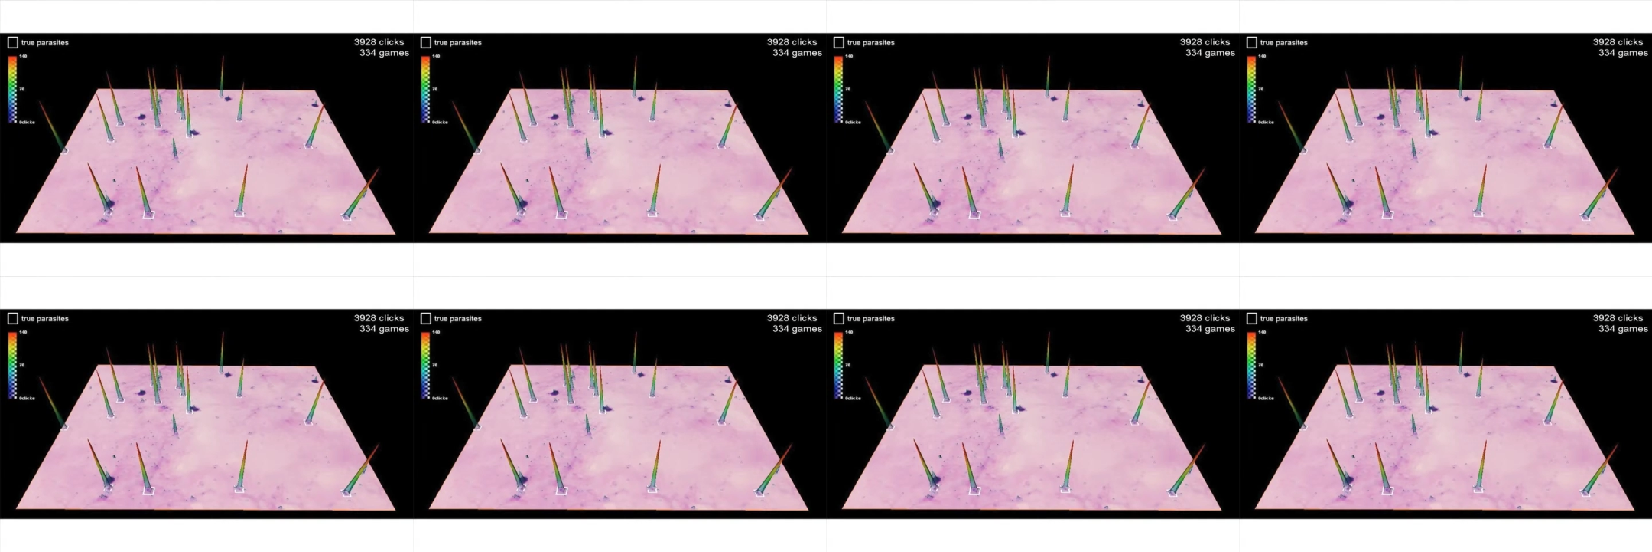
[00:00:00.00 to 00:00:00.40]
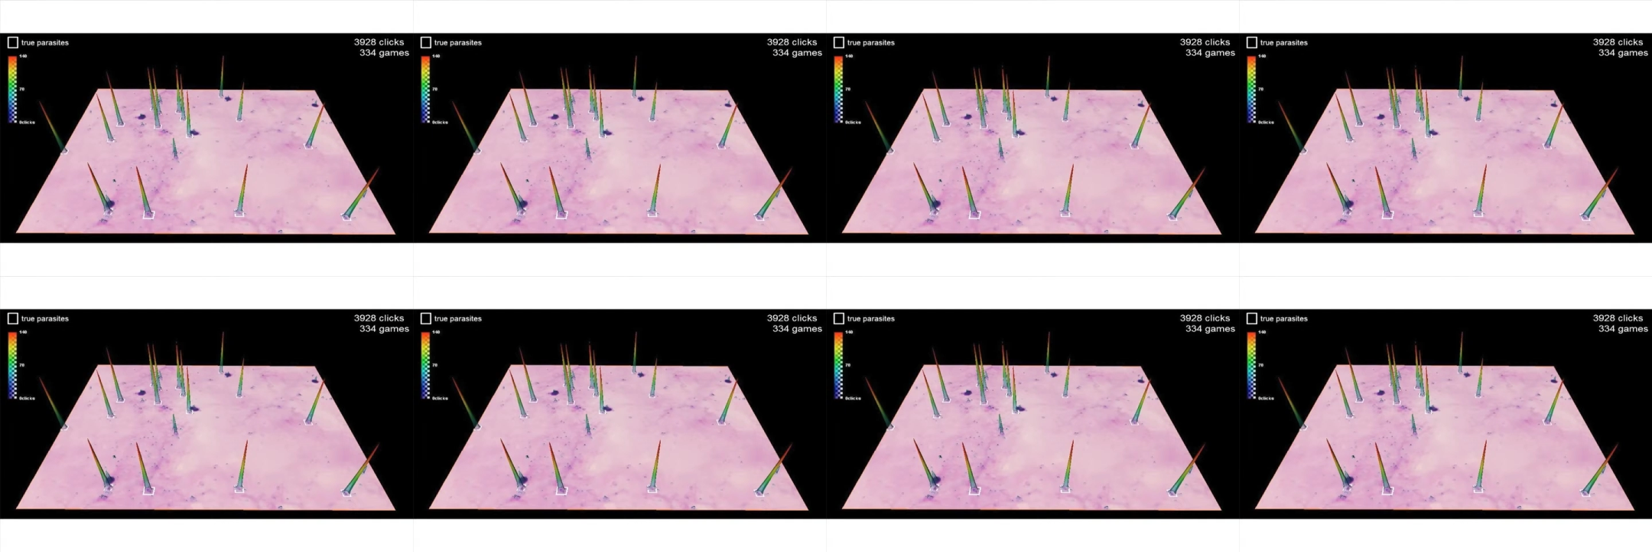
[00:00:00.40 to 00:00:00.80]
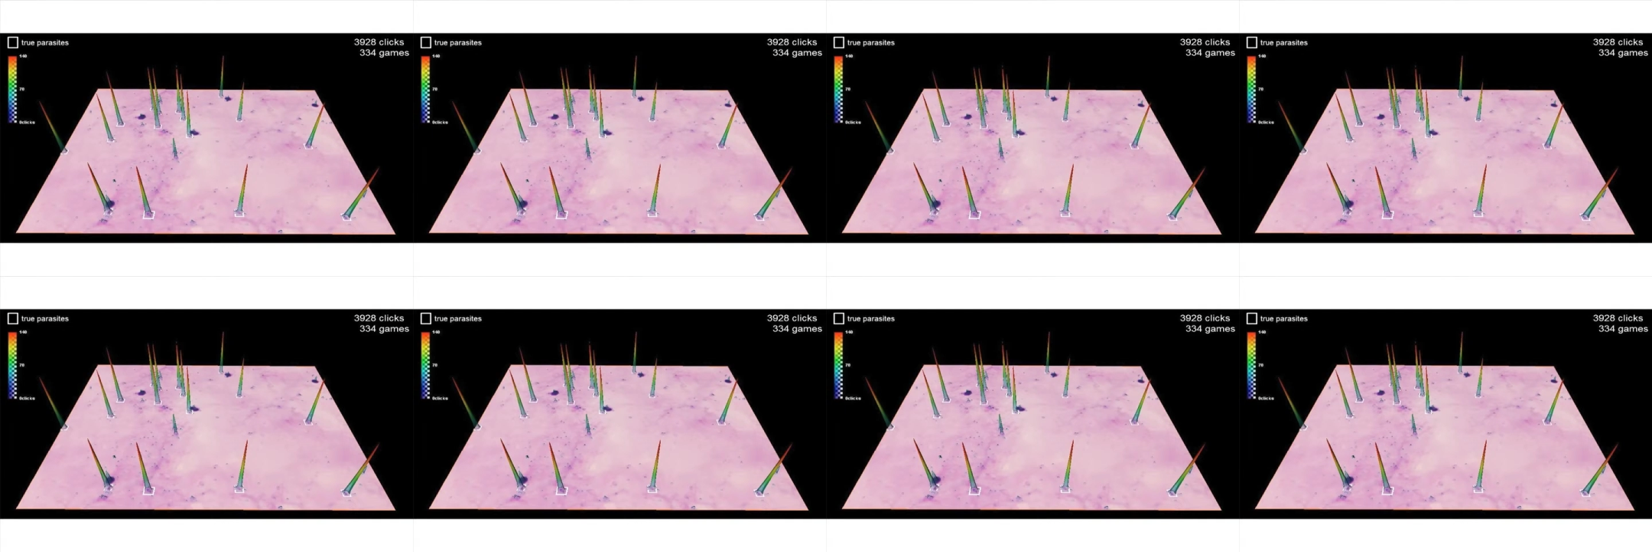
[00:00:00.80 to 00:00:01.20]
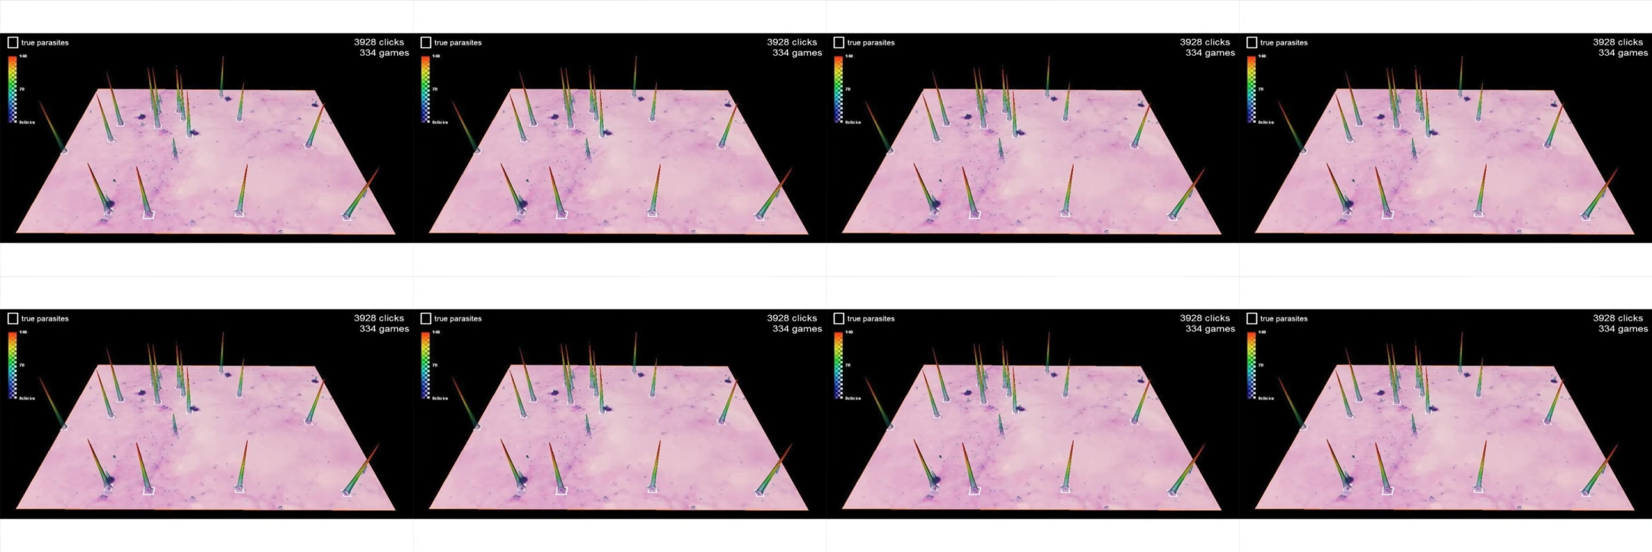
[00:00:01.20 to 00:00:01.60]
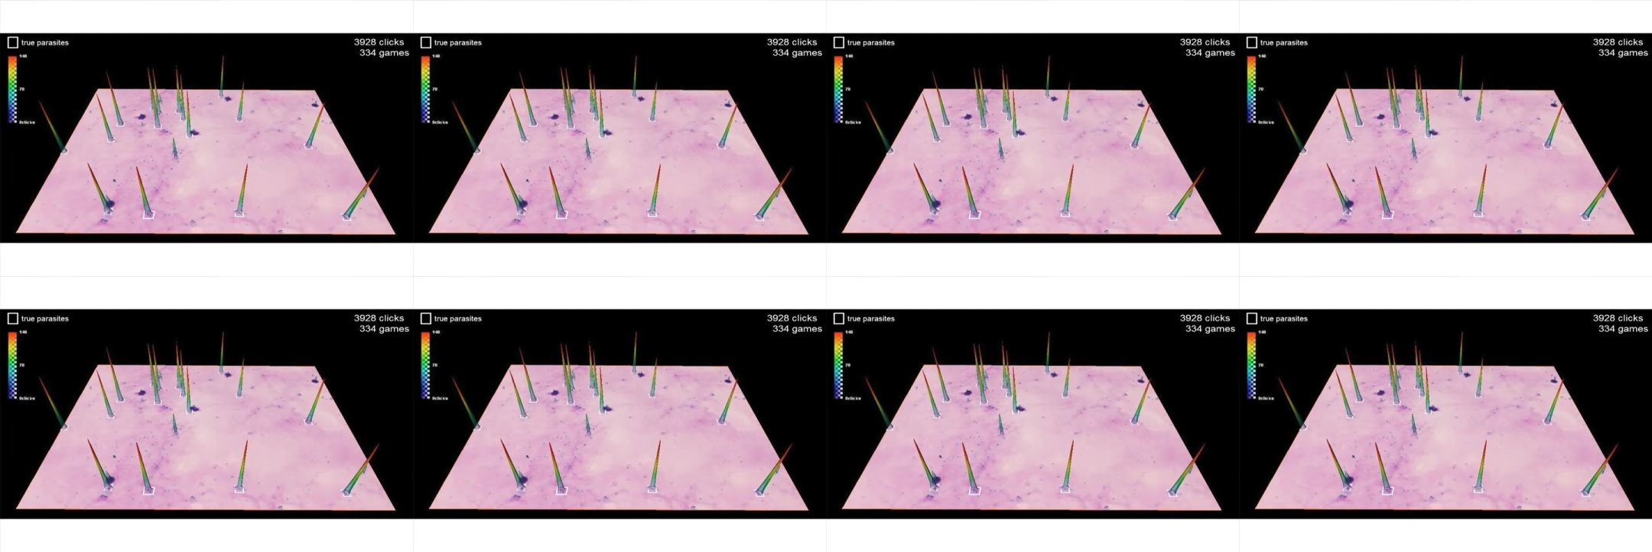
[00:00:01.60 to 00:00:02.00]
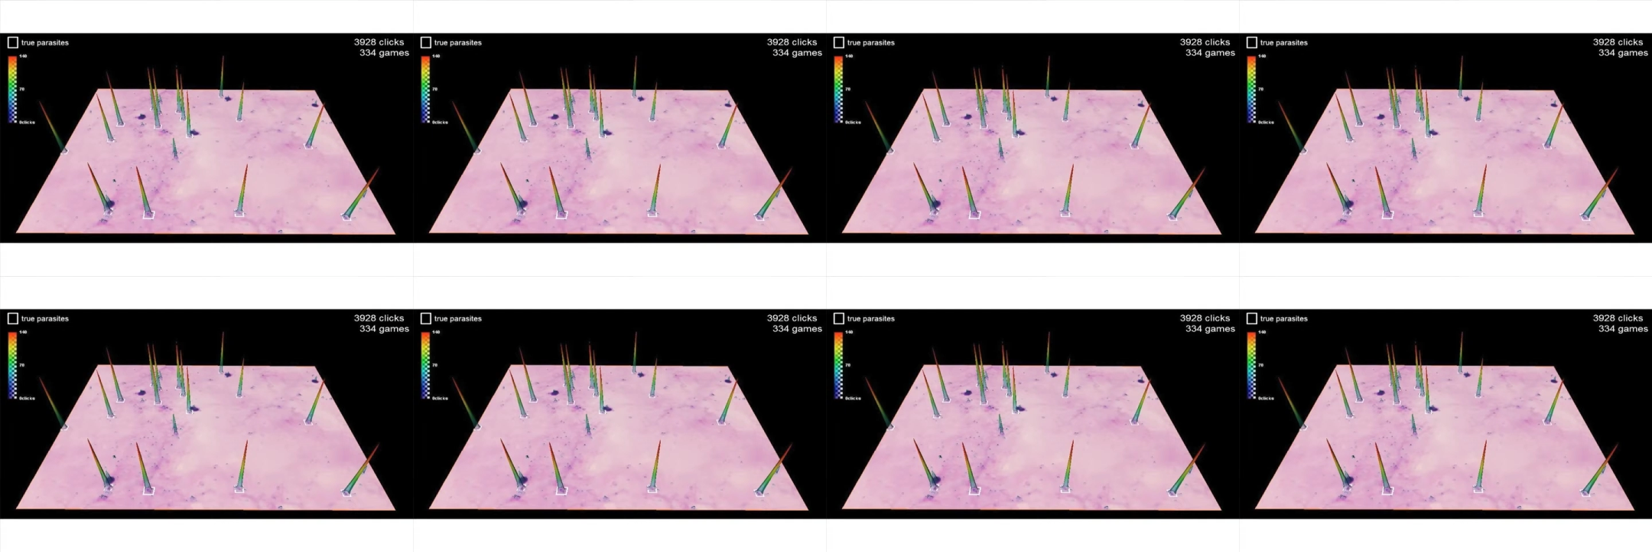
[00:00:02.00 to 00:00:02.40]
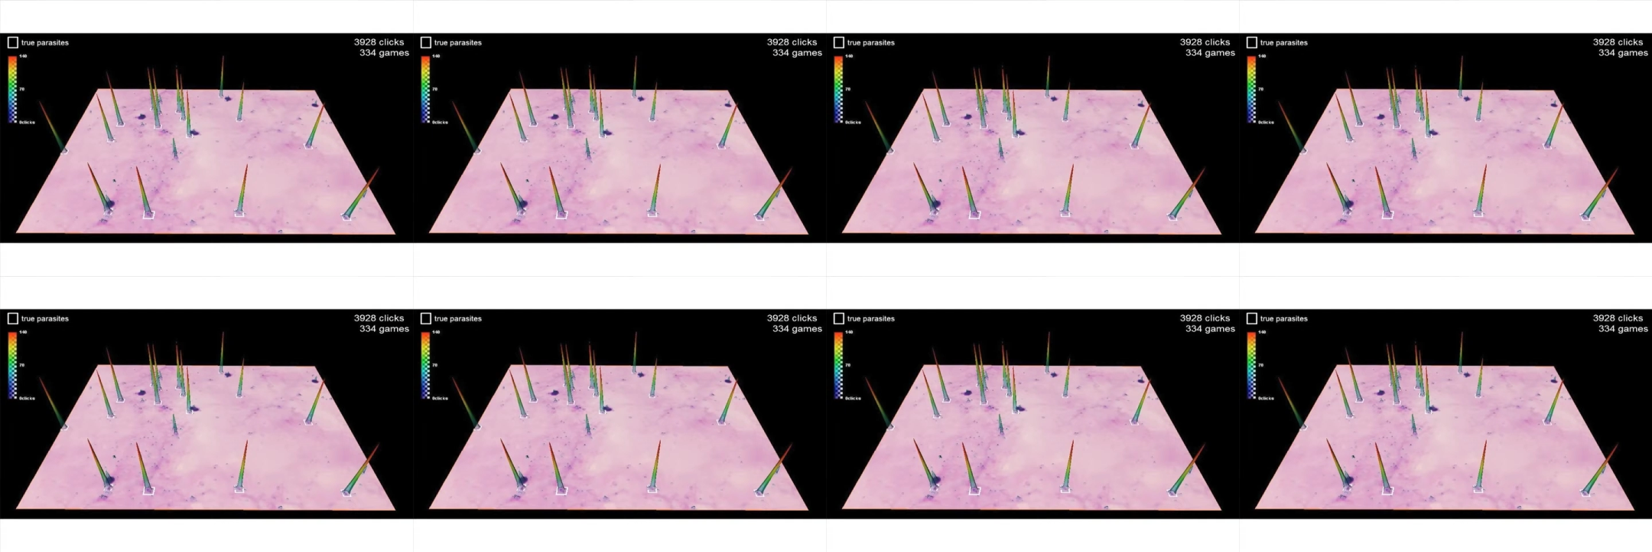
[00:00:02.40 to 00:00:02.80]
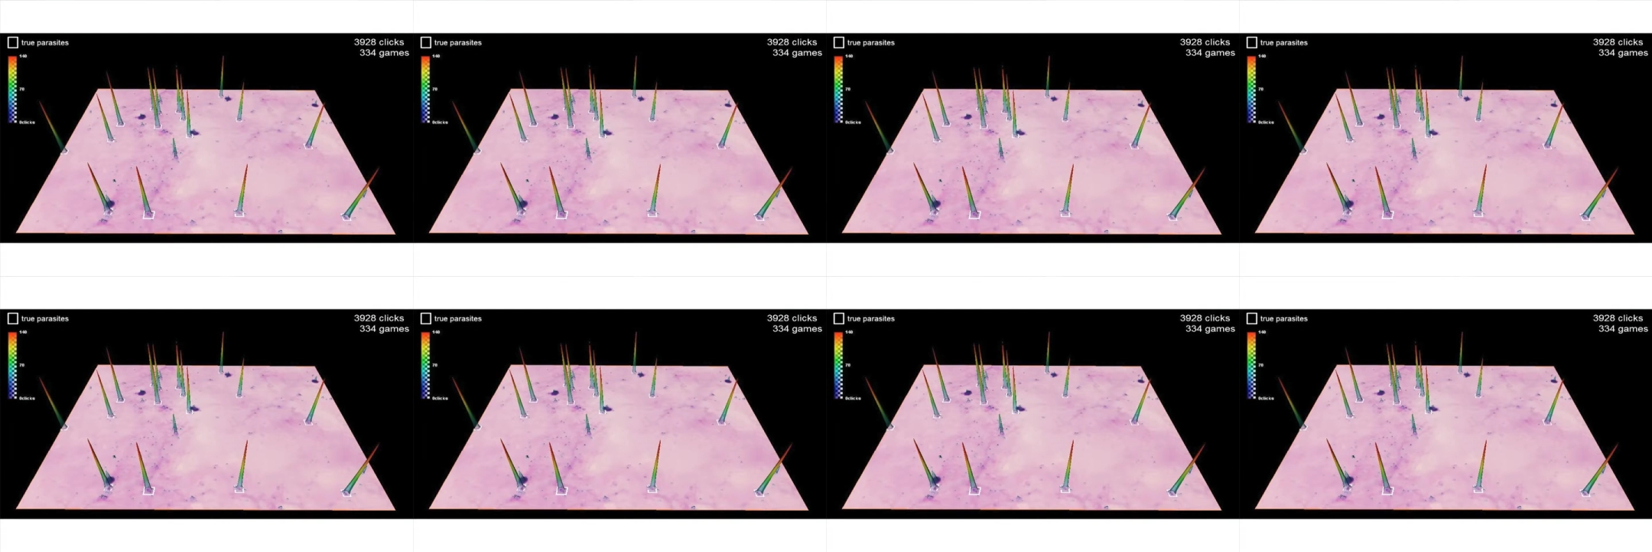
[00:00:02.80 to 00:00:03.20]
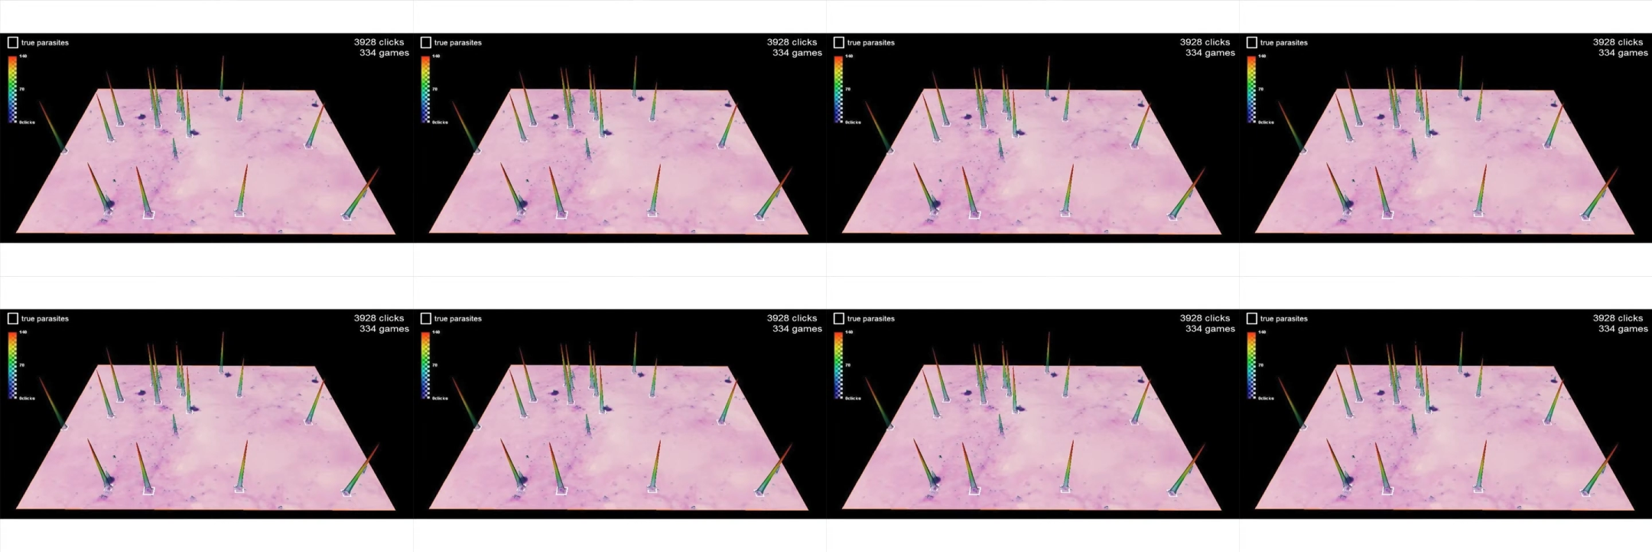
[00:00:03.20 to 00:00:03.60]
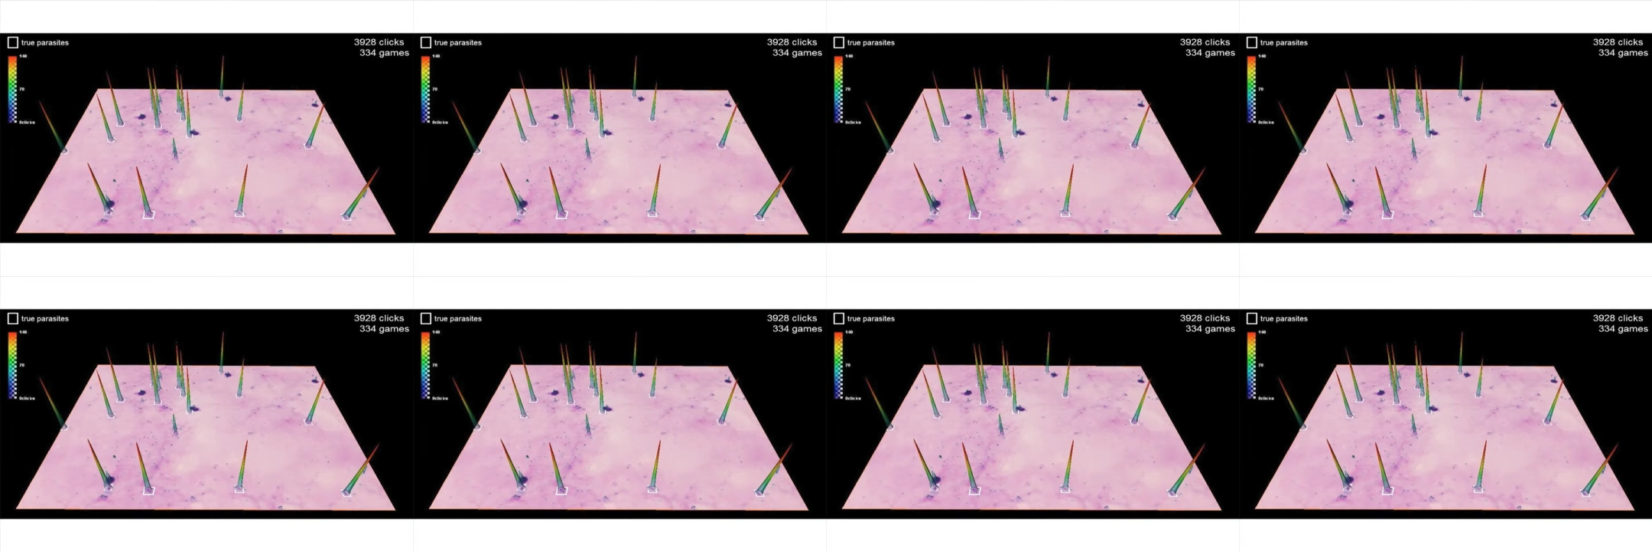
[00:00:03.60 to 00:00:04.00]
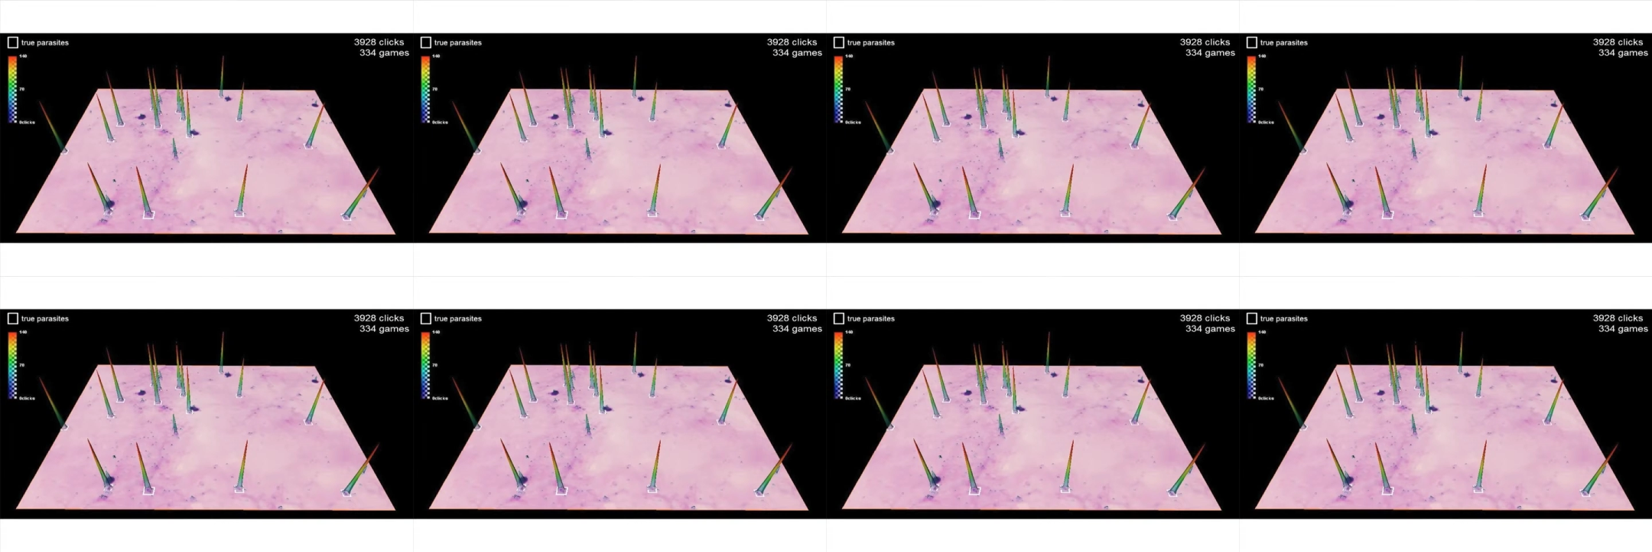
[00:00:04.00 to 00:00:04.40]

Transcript: [unreadable: no face in view]